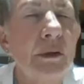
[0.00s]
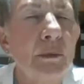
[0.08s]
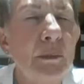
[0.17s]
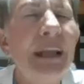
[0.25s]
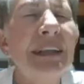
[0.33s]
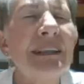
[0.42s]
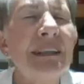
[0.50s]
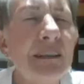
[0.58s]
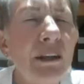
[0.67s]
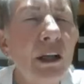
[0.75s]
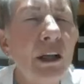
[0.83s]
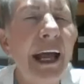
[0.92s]
Be
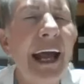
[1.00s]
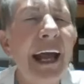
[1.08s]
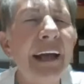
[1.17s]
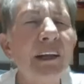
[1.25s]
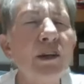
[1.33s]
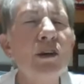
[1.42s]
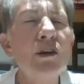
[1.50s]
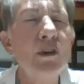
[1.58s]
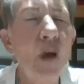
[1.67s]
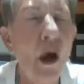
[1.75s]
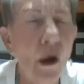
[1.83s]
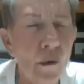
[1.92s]
still and
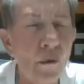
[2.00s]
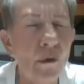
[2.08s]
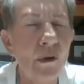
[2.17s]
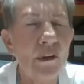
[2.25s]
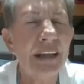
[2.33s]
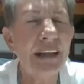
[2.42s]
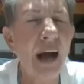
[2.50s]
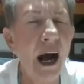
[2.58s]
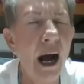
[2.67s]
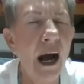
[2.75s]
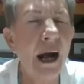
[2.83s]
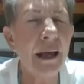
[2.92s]
know that
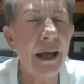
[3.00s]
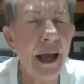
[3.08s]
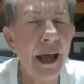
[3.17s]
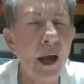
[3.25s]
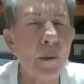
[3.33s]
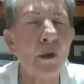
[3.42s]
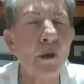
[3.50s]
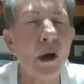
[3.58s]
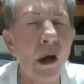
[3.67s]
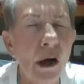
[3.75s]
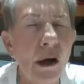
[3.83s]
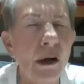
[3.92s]
I am
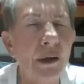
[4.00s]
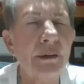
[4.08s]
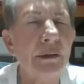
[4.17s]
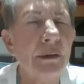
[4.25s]
God.